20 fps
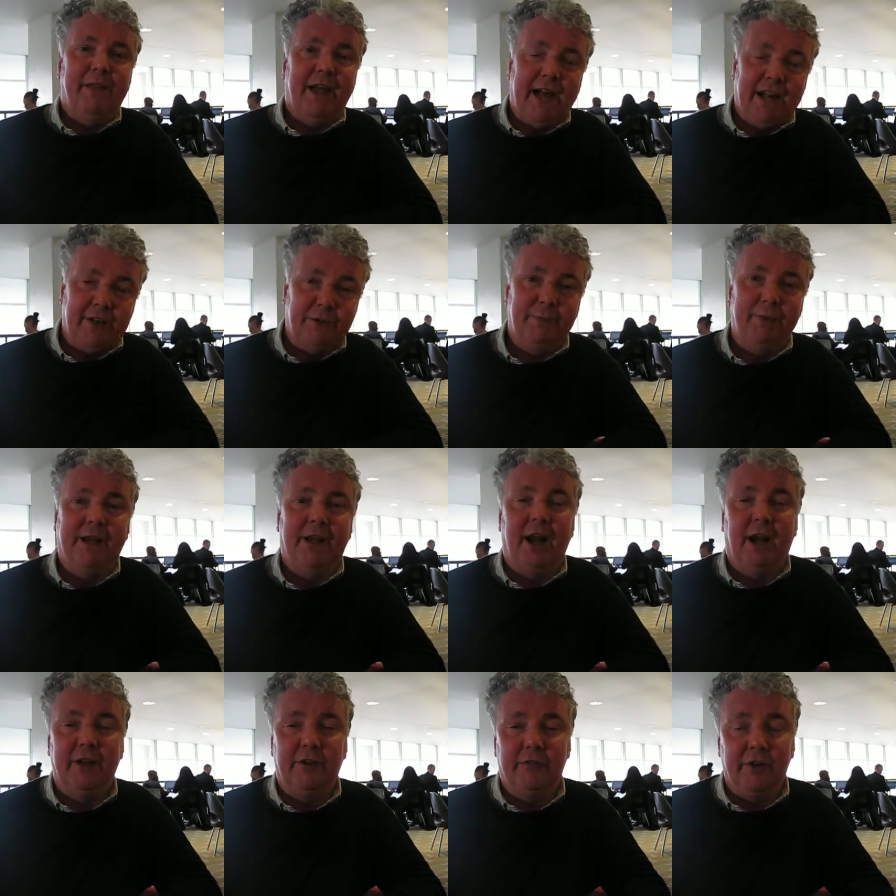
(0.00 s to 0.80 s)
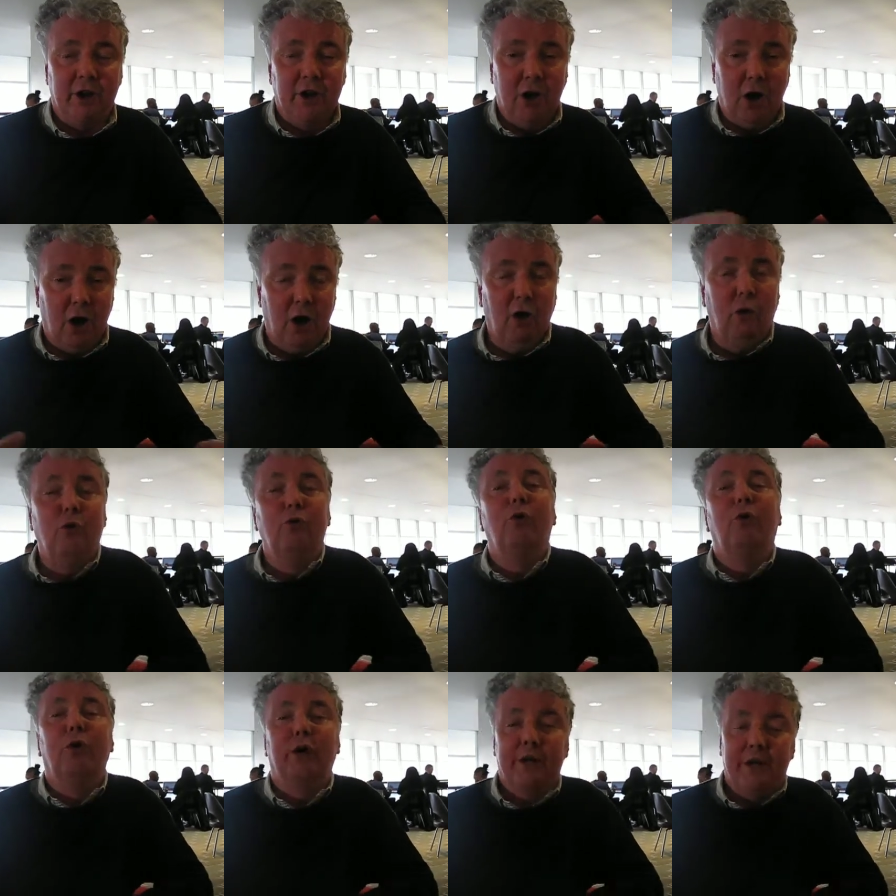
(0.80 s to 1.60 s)
There had to be kind of
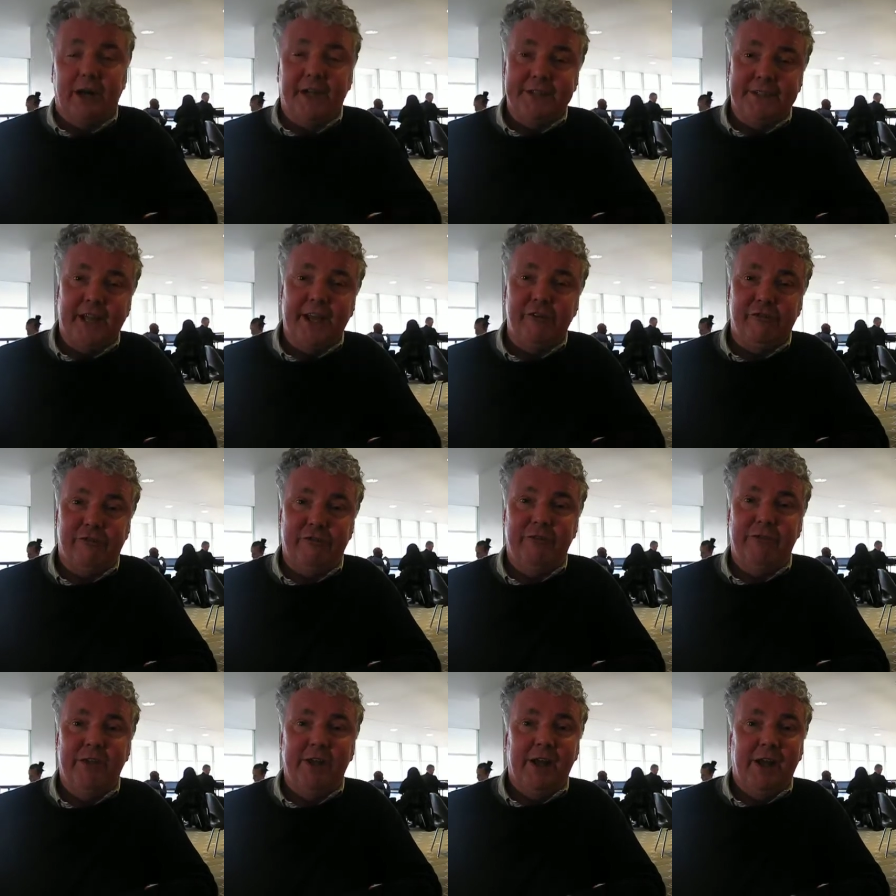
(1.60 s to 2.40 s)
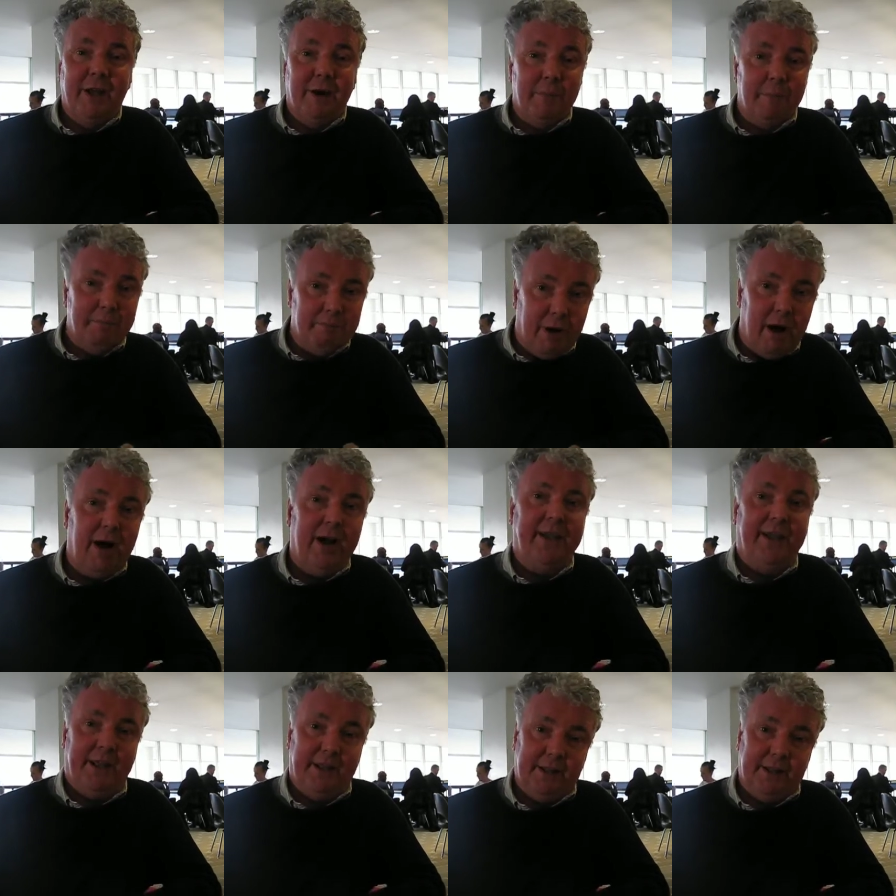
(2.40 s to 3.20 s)
whole organisation buy-in,